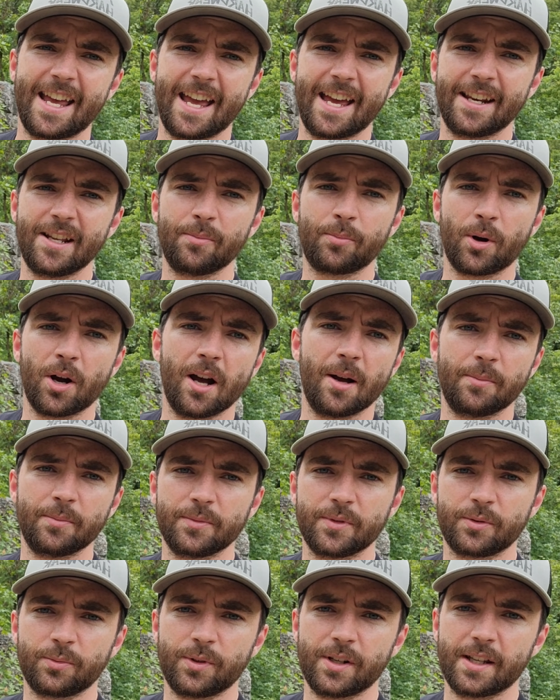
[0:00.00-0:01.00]
any
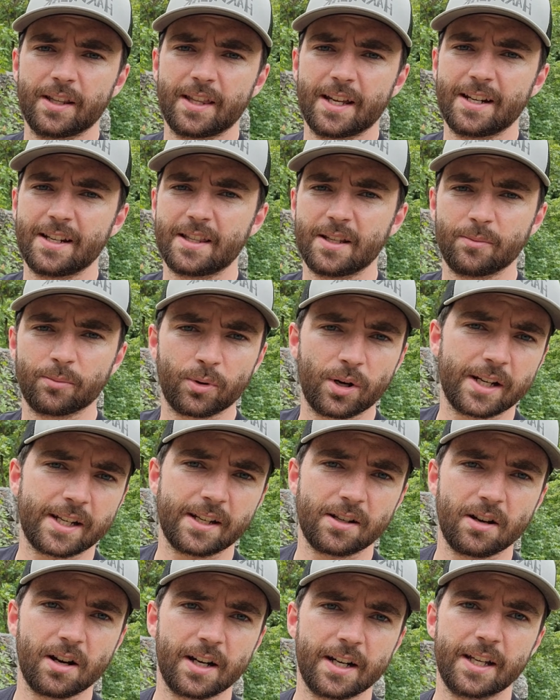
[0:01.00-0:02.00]
problems with anything
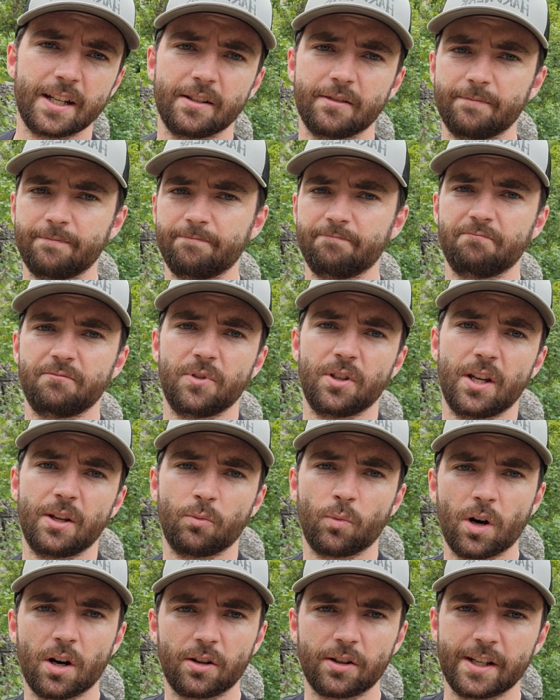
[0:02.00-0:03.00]
breaking on it,
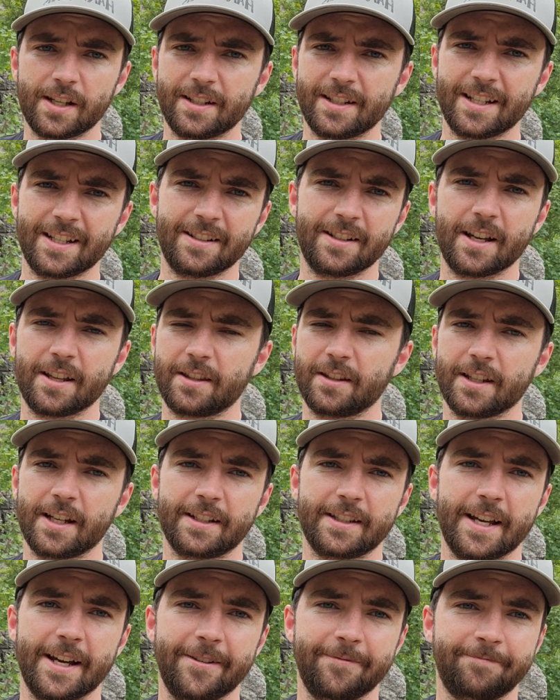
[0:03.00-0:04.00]
water getting in, nothing
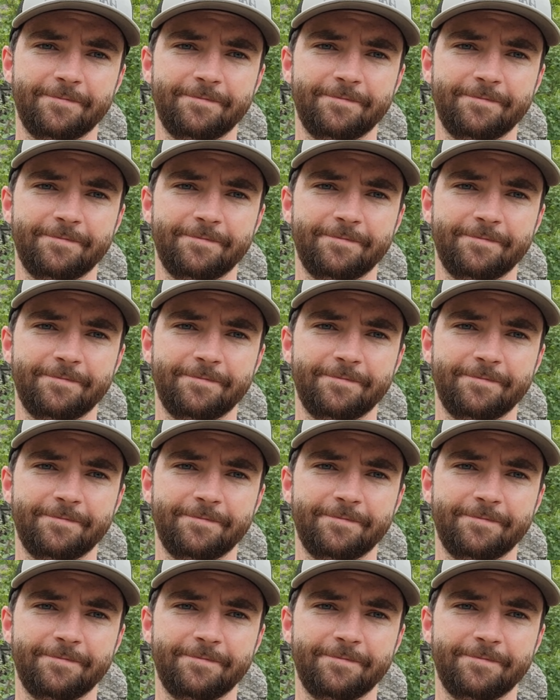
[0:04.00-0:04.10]
like that.